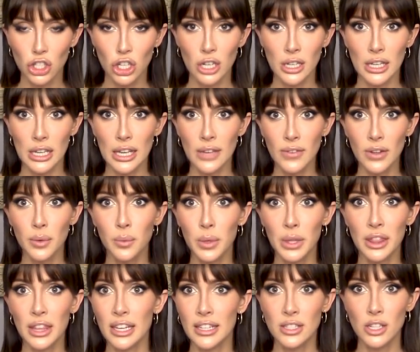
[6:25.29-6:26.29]
And even when
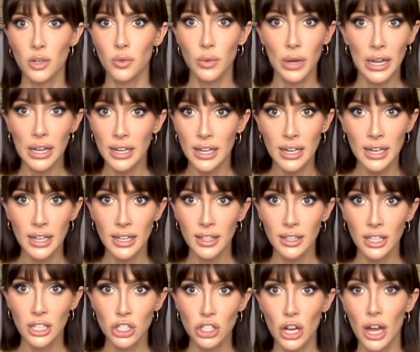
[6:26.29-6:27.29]
things are written in
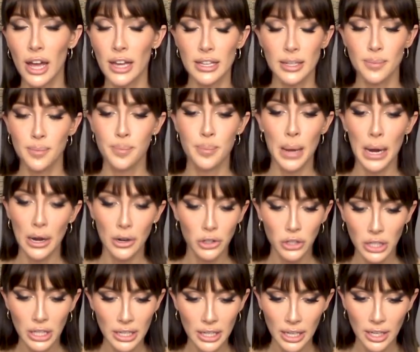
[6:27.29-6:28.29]
English, I
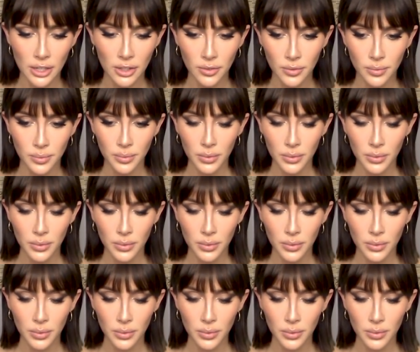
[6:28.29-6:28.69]
barely can